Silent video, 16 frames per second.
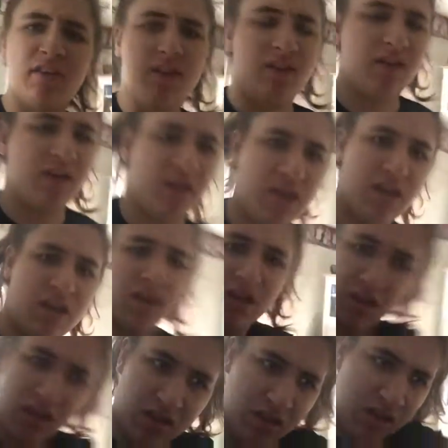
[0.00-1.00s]
than
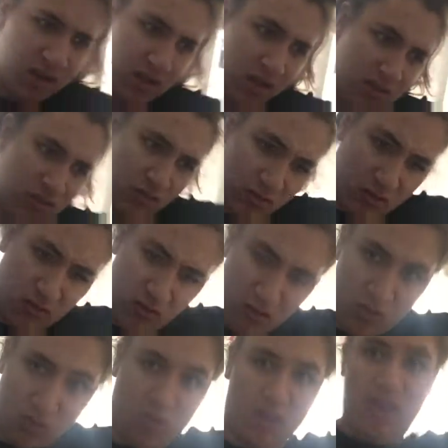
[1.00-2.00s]

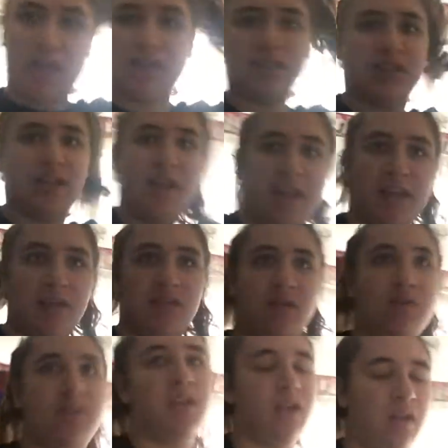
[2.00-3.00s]
usual last night.
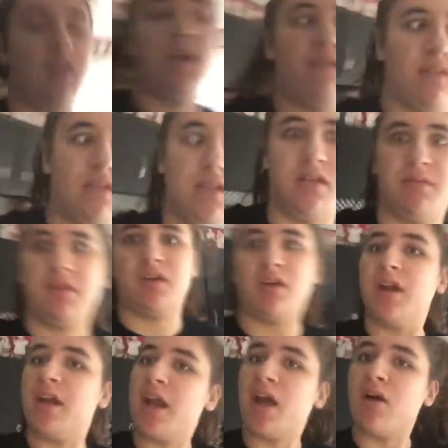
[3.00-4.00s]
So it's like 11 something
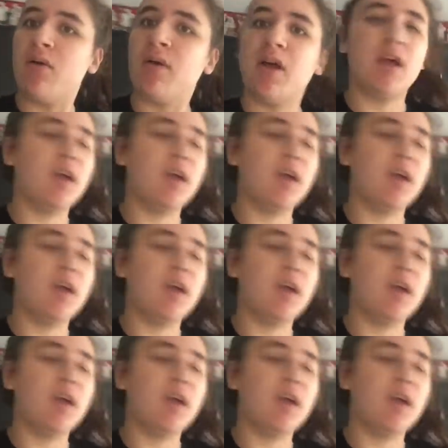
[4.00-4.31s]
right now.